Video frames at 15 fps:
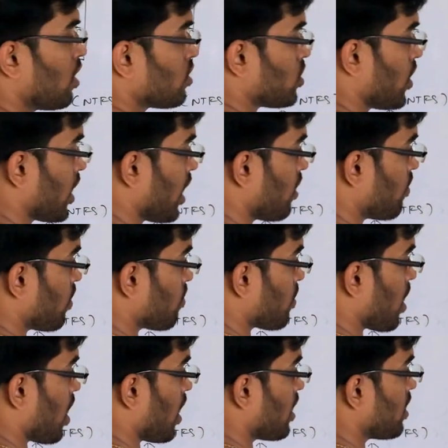So again, from
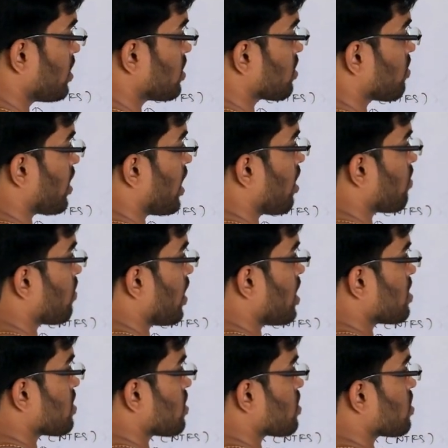hard disk via
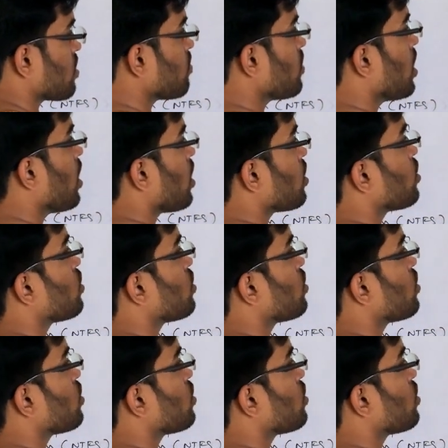file system,